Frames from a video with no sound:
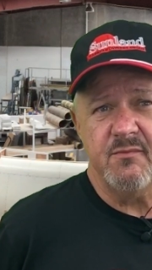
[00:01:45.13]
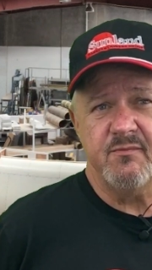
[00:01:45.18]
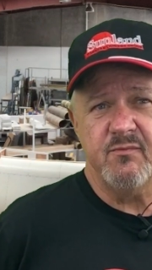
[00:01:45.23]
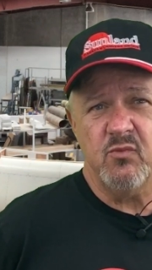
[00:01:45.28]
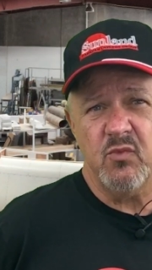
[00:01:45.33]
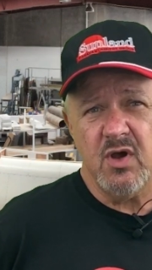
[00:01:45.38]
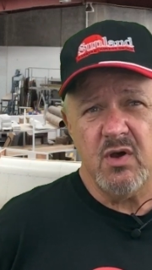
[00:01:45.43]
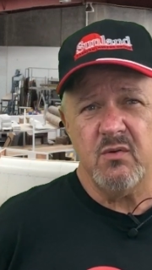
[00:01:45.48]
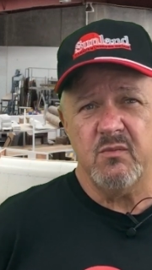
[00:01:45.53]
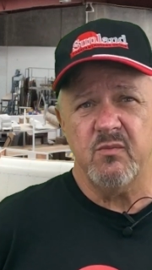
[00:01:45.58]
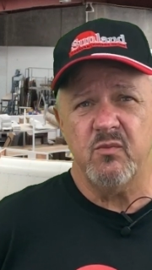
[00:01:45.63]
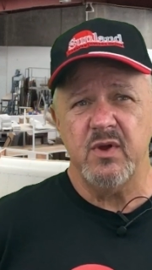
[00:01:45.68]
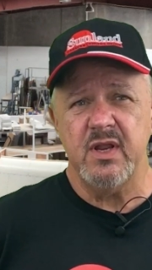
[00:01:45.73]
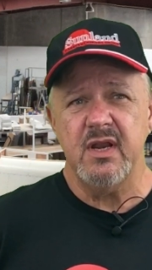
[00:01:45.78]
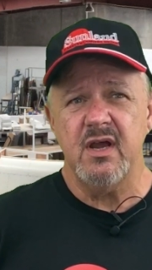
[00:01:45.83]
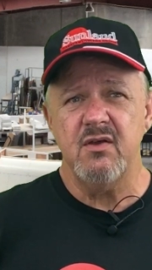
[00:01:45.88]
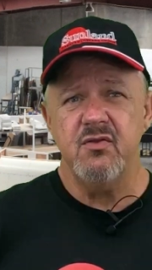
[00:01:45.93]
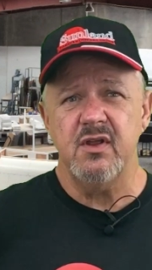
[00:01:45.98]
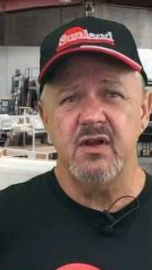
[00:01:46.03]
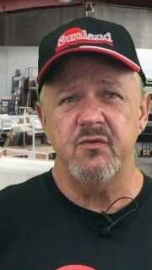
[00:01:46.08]
Well, we
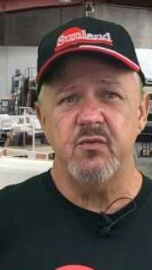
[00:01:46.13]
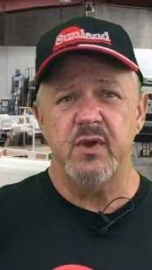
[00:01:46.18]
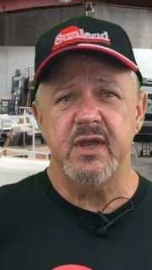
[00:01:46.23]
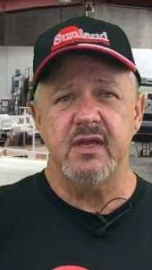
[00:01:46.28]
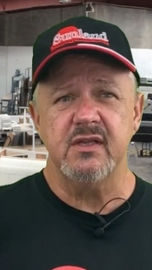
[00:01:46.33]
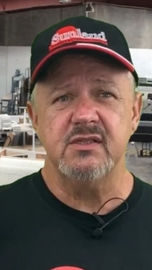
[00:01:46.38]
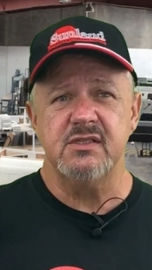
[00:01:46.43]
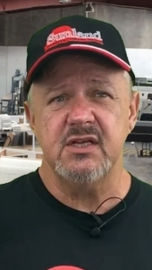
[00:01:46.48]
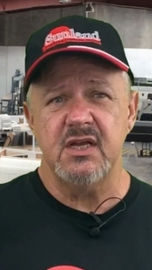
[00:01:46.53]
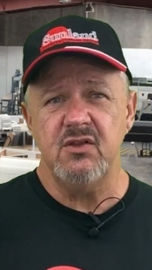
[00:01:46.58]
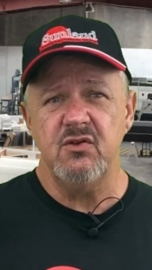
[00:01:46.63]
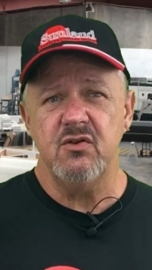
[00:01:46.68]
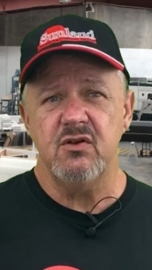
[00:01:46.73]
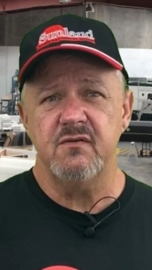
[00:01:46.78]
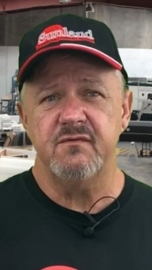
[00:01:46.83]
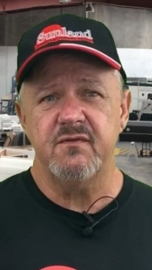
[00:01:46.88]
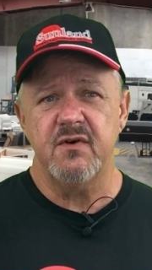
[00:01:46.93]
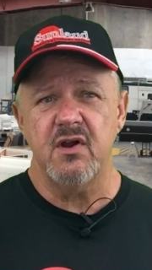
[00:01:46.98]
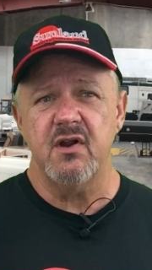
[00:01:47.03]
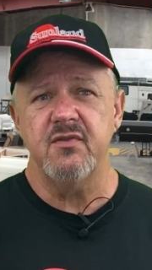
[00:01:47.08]
know that if we continue to
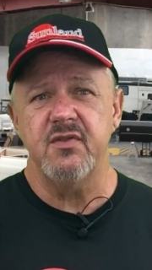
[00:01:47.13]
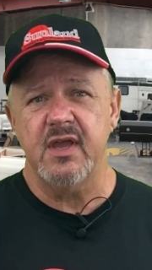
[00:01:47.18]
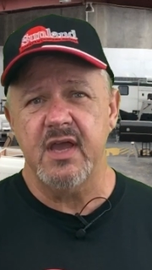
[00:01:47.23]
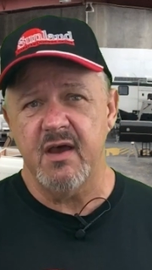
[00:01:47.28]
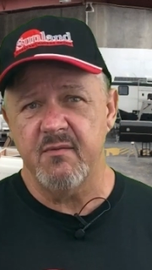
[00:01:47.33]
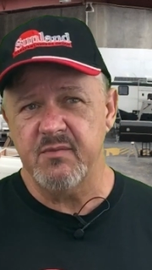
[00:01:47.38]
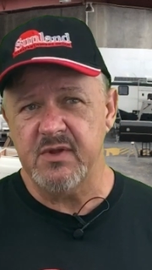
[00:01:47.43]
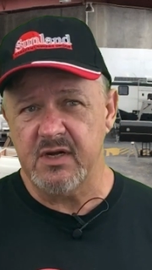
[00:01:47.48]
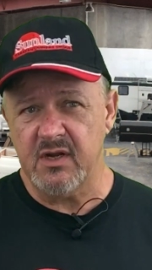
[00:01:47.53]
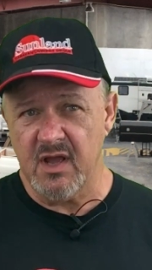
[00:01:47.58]
follow the government